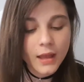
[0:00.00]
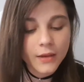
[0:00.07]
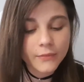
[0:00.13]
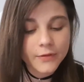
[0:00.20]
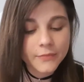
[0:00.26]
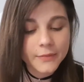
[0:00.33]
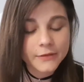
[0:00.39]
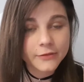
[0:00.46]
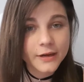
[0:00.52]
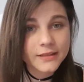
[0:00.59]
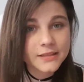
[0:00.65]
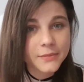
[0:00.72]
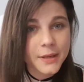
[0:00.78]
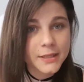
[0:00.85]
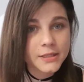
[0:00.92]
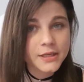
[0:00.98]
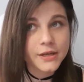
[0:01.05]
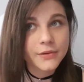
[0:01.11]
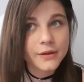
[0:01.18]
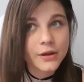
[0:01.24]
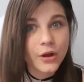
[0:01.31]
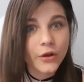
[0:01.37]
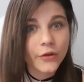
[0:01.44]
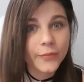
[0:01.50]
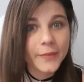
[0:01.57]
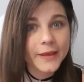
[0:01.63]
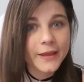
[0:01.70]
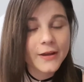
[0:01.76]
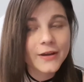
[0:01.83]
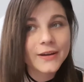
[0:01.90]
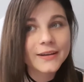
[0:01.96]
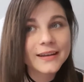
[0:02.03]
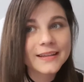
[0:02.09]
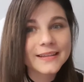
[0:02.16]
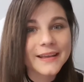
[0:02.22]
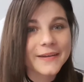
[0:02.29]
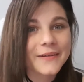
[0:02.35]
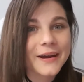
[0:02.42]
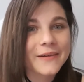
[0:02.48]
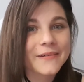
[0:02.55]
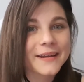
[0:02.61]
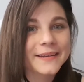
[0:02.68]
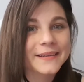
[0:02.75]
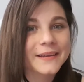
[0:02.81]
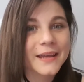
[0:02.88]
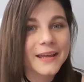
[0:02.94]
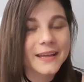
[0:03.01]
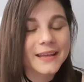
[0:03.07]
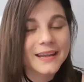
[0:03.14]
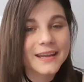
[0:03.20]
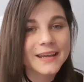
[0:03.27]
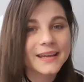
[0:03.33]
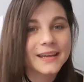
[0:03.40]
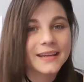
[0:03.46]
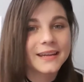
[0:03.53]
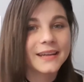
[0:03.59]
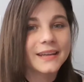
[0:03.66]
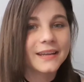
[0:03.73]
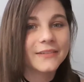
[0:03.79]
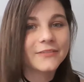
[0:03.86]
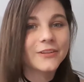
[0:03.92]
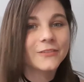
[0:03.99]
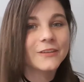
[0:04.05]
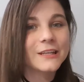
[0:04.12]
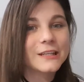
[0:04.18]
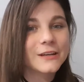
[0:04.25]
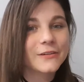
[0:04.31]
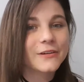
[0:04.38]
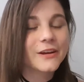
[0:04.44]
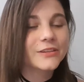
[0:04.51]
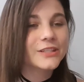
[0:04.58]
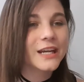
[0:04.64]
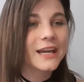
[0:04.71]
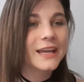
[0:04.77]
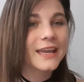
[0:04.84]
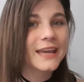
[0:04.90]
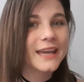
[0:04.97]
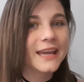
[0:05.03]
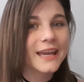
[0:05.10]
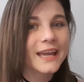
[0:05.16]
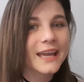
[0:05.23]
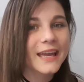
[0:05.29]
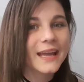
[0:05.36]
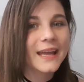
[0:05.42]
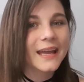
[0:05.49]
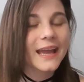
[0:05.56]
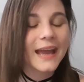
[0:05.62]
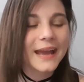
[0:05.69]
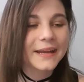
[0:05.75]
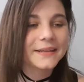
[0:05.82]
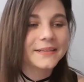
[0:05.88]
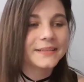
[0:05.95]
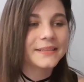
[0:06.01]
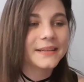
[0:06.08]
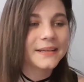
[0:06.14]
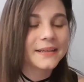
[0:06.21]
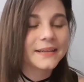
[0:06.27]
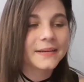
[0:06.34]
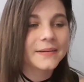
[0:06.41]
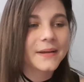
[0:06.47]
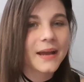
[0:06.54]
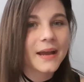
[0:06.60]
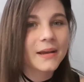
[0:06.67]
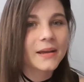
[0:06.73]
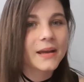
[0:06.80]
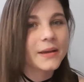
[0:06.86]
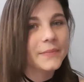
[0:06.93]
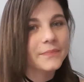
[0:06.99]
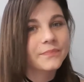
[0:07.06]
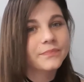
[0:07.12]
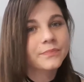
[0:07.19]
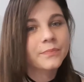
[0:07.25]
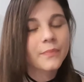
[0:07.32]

with my friends I went to a cosplay con so I went in a fluffy taro jacket and um,